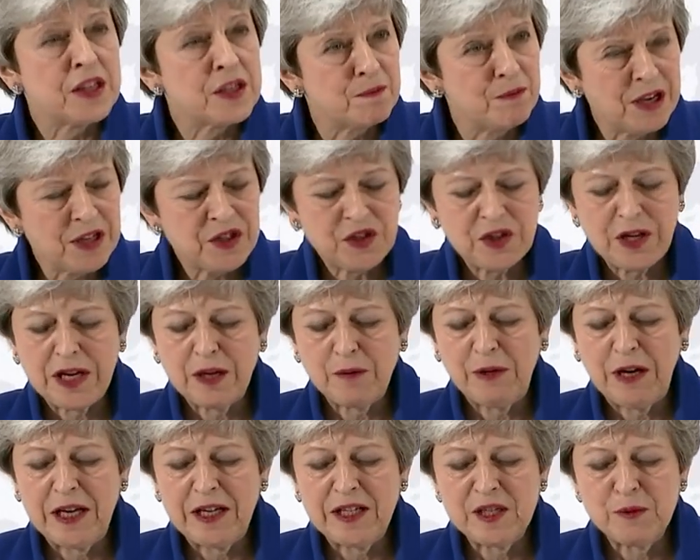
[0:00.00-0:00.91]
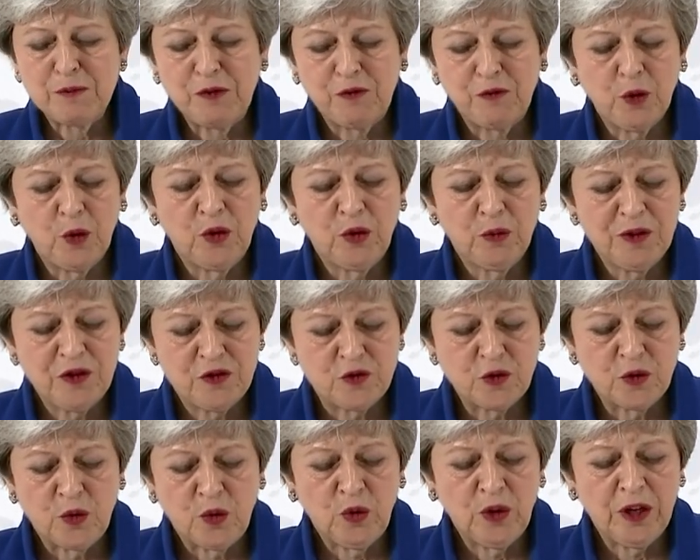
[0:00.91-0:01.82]
And this must take place before the
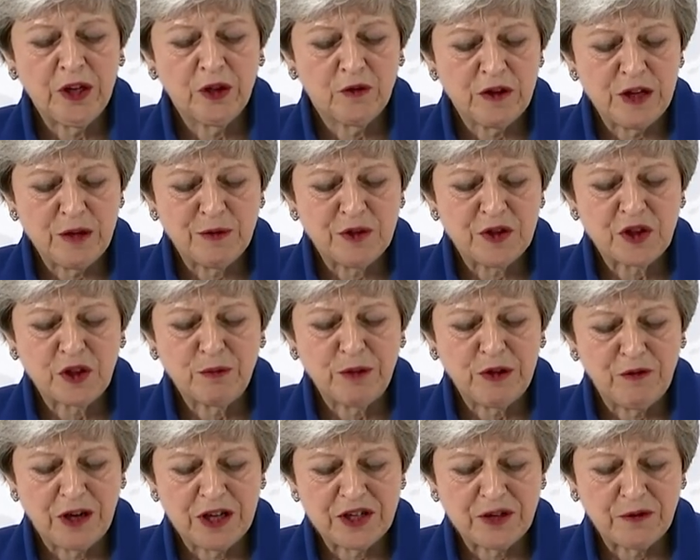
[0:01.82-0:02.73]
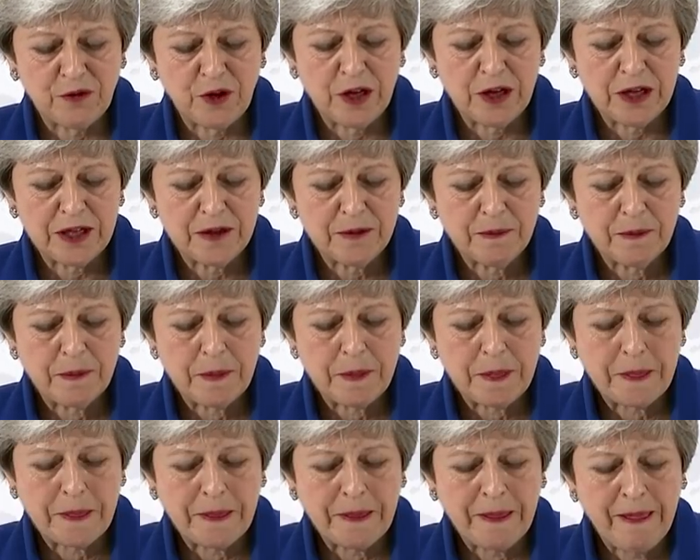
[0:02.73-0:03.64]
withdrawal agreement can be ratified.
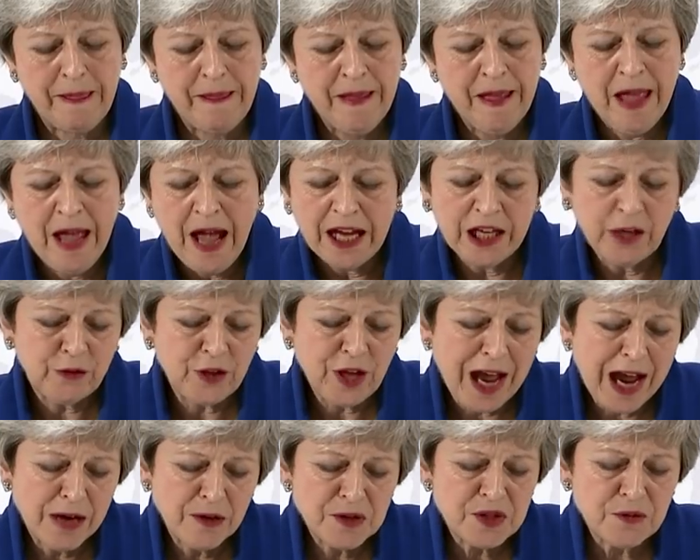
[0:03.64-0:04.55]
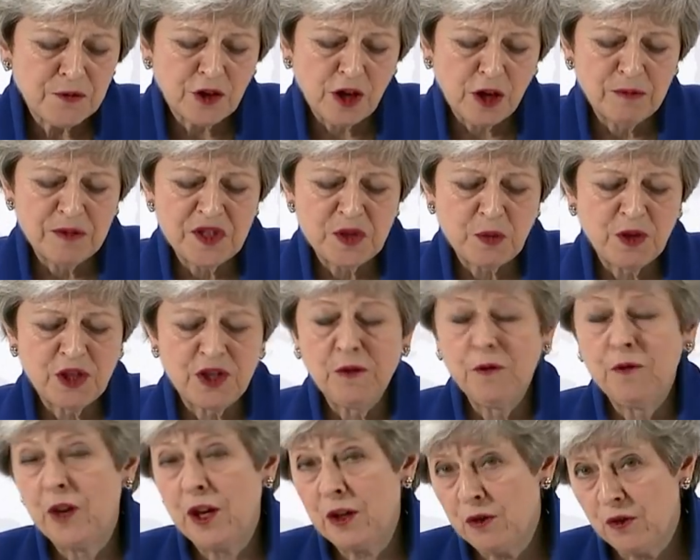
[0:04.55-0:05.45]
And if the House of Commons
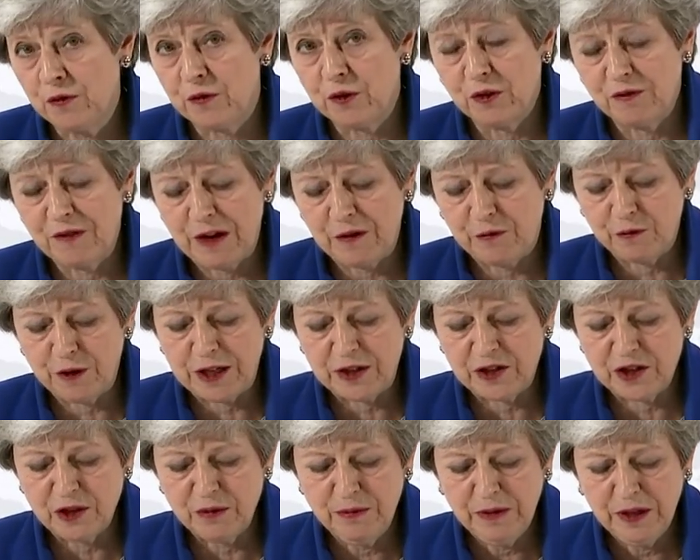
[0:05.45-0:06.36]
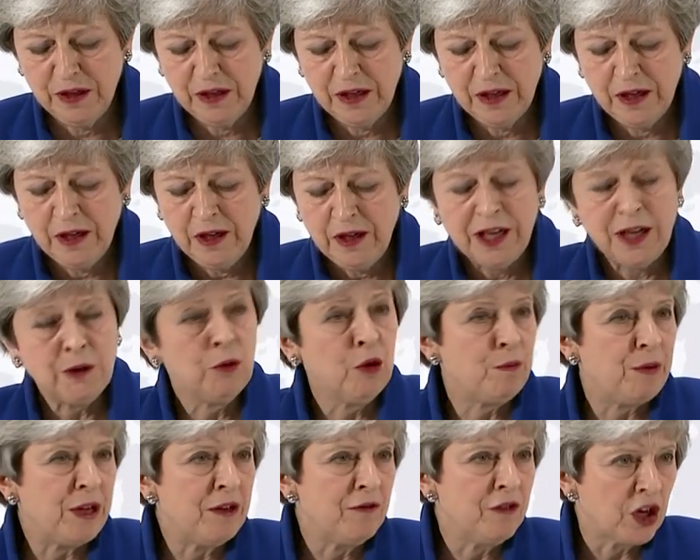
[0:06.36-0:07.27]
were to vote for a referendum,
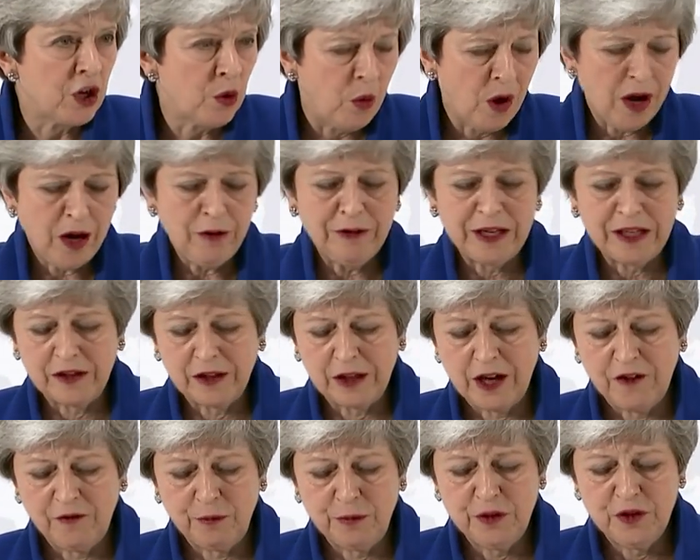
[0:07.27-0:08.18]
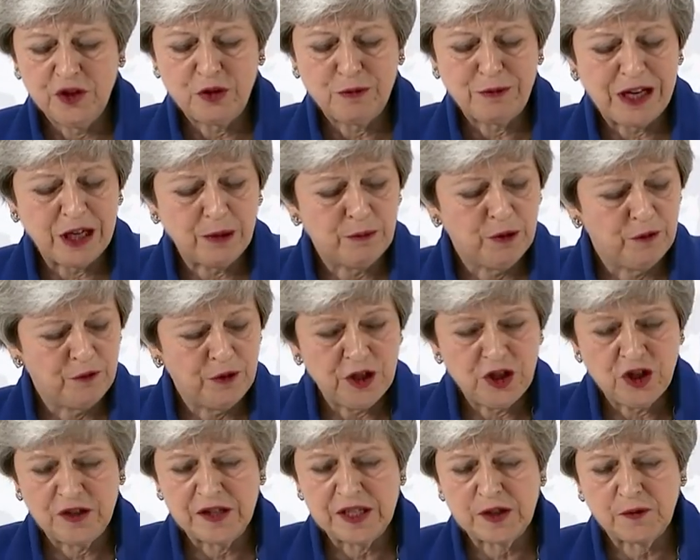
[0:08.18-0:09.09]
it would be requiring the government to make
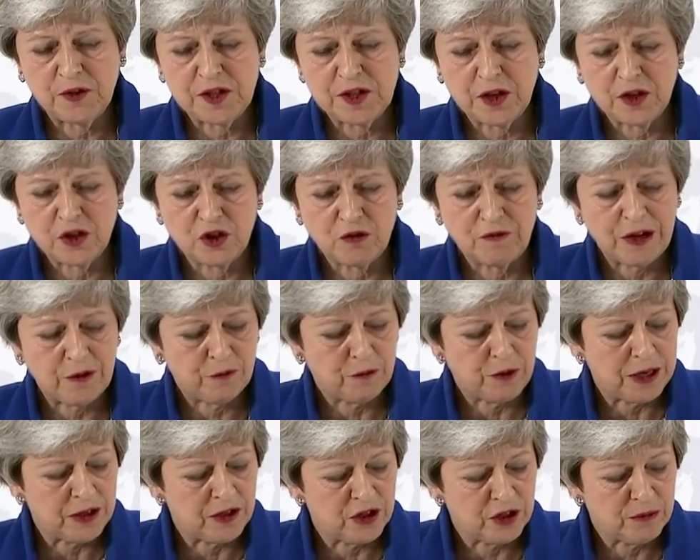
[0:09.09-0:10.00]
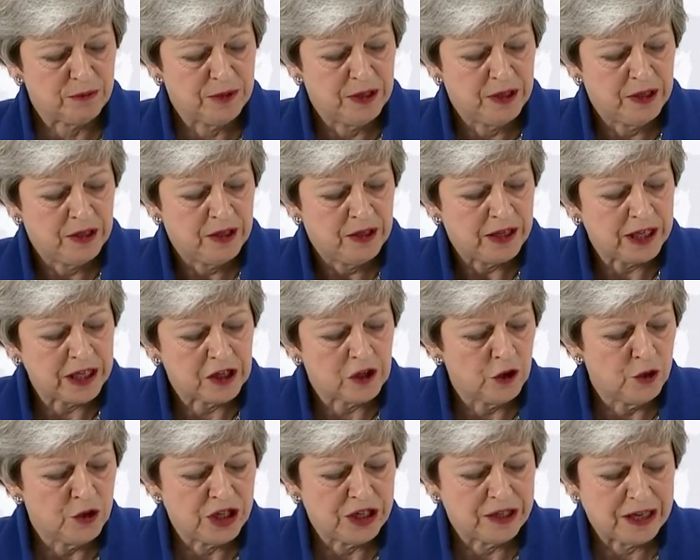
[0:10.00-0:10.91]
provisions for such a referendum,
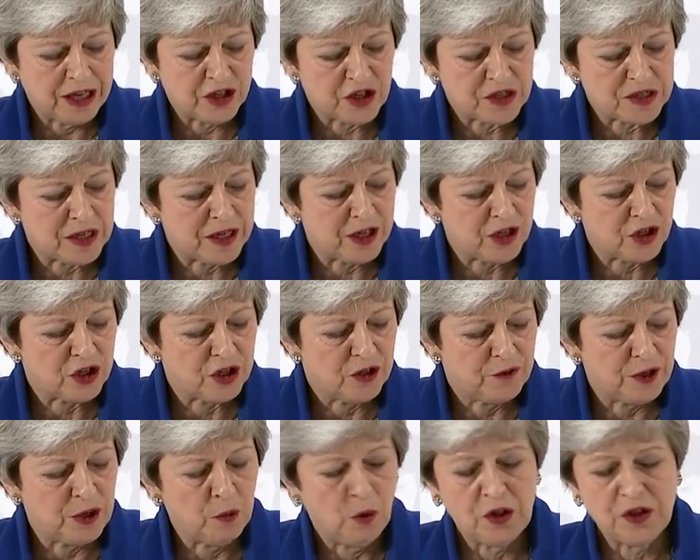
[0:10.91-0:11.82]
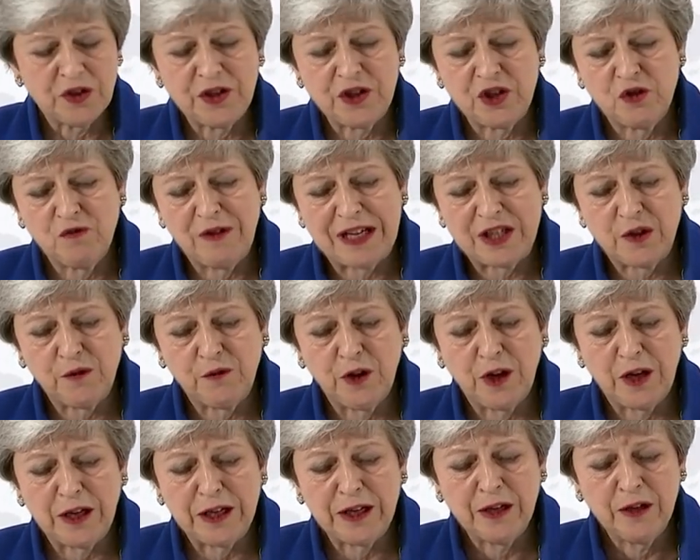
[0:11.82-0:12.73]
including legislation if it wanted to
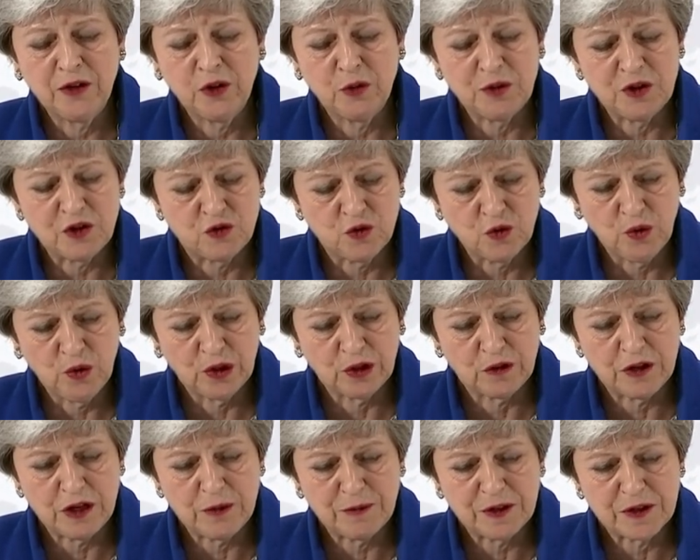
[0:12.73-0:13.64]
ratify the withdrawal